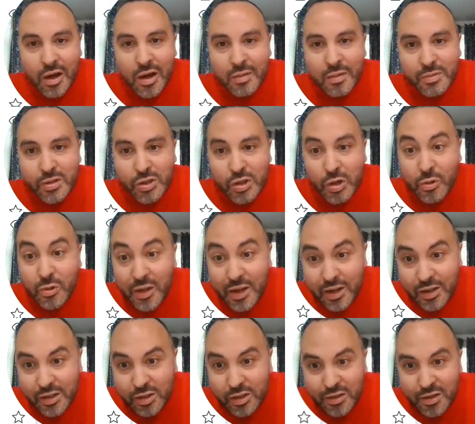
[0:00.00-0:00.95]
So
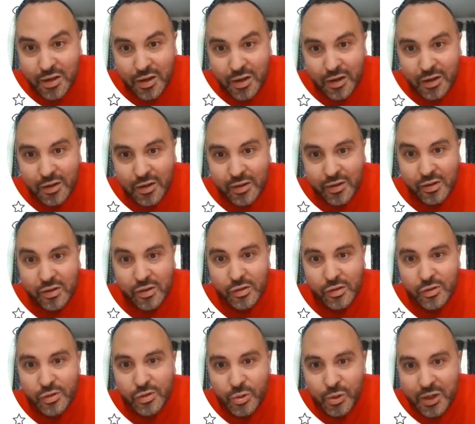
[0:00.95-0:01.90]

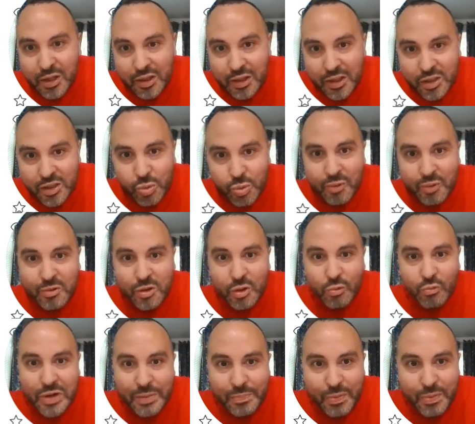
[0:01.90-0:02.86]
doing it this way with the
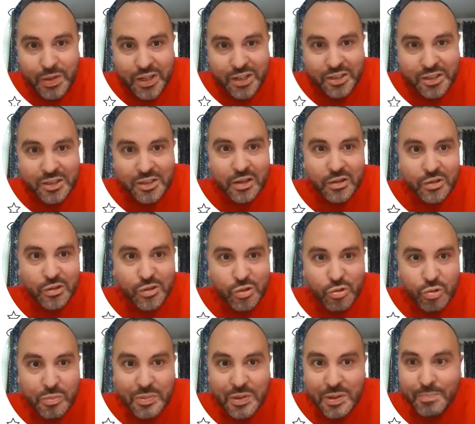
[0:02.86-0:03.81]
repeat signals
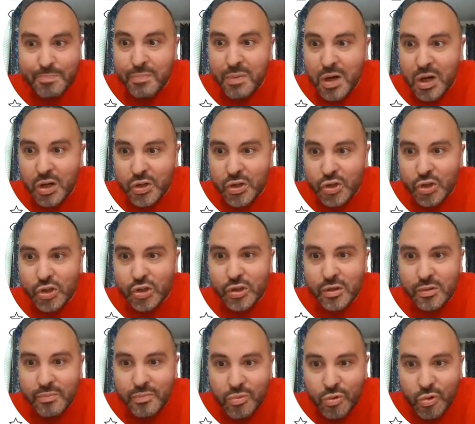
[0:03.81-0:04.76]
will be much
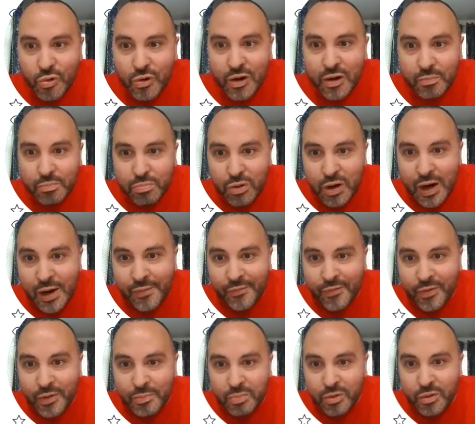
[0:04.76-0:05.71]
more
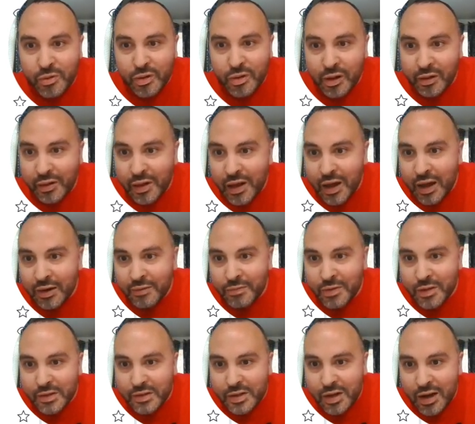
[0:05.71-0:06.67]
profitable a lot of
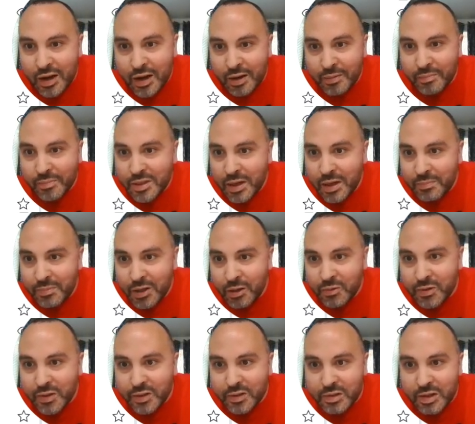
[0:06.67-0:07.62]
the time. Same thing
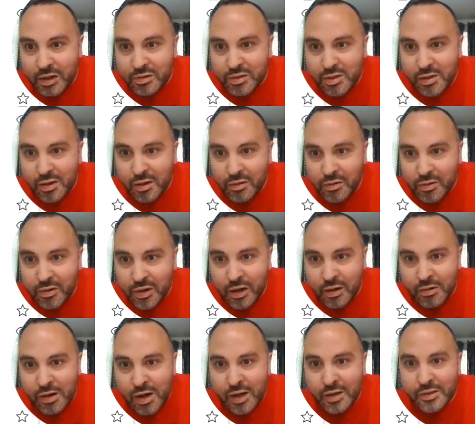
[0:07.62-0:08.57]
with the sell signal here,
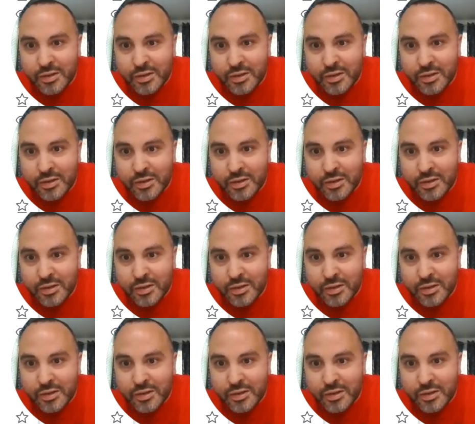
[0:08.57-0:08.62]
right?